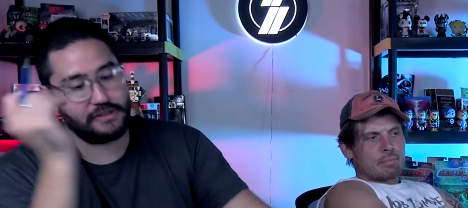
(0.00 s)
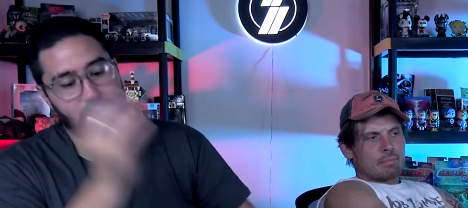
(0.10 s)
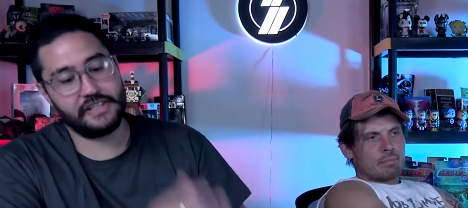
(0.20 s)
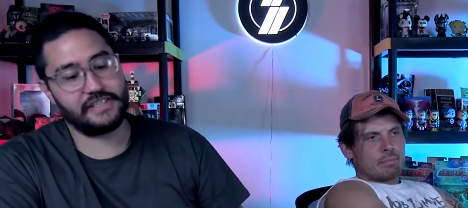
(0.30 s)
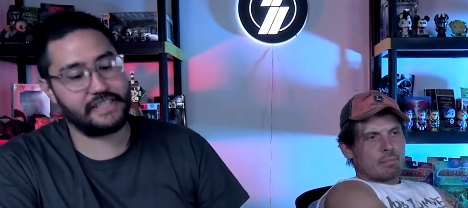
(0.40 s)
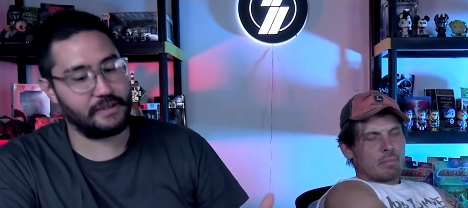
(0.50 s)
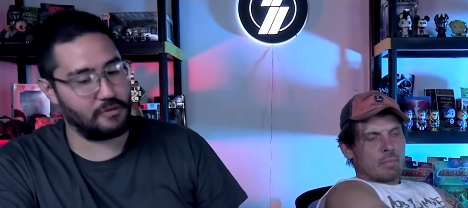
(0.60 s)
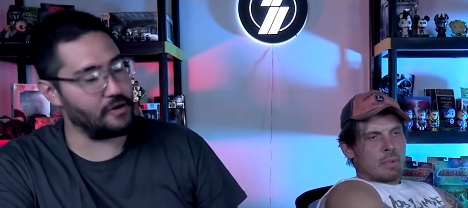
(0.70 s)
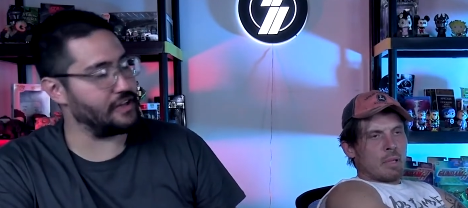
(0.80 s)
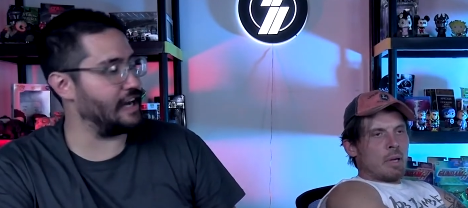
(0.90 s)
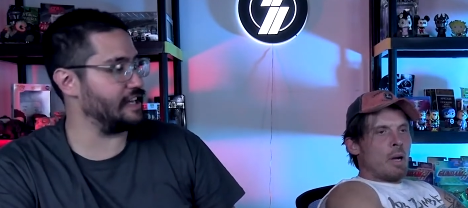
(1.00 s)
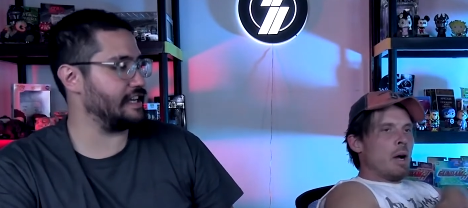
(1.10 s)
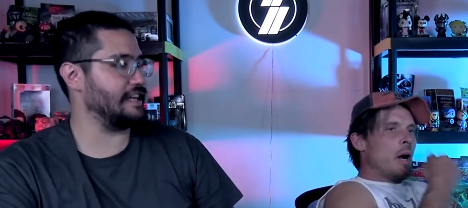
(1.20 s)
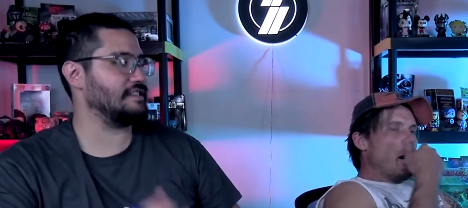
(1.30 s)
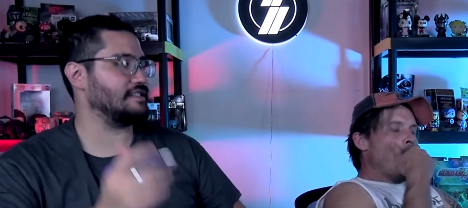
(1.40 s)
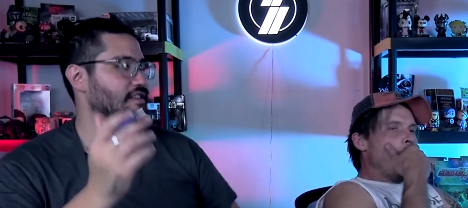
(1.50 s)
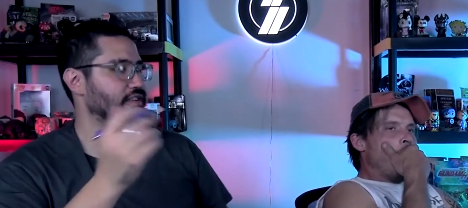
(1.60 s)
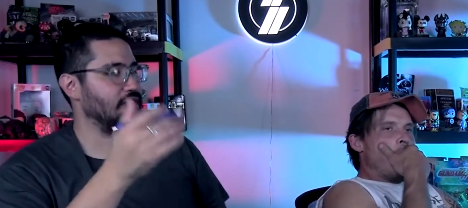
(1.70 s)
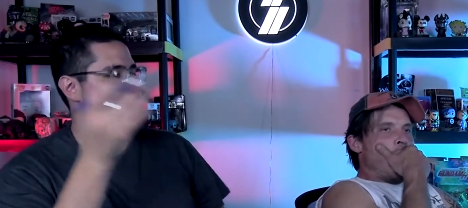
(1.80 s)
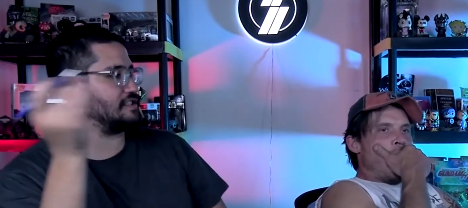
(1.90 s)
Speaker 1: It's good to see Rotta the Hutt again, so
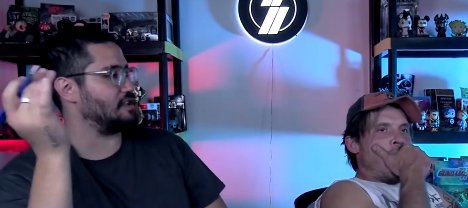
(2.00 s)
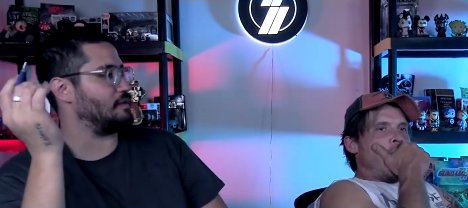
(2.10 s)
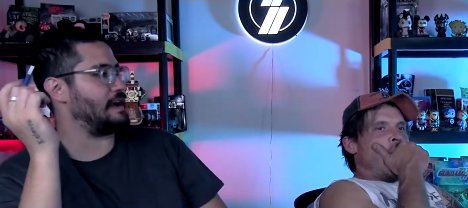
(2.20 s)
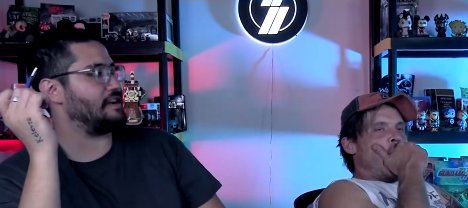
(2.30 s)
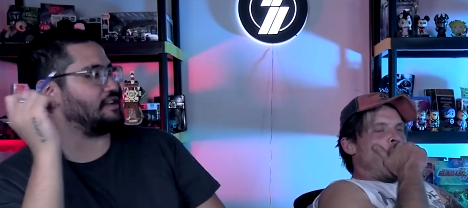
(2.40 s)
you know he's still around.